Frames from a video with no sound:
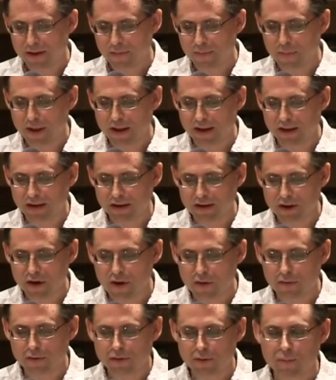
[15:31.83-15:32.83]
making
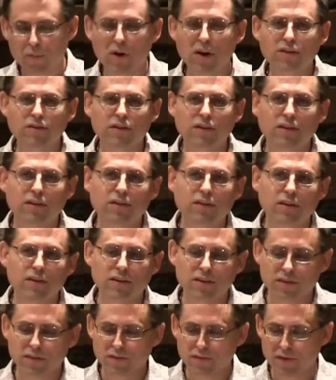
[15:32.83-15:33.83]
known the
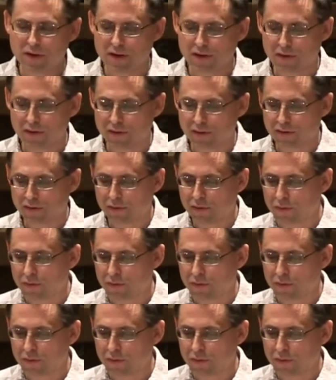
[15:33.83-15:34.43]
prejudices, fears,